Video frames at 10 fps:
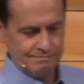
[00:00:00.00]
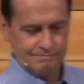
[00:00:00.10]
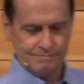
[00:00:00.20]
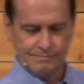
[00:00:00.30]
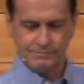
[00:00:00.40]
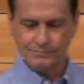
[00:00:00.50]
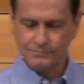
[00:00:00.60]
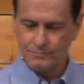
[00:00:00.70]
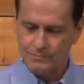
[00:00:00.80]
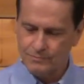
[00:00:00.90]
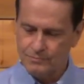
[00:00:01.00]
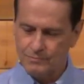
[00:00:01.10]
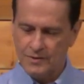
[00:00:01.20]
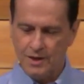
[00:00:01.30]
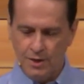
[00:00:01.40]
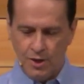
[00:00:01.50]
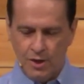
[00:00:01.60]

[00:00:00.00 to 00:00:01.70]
(no one is talking)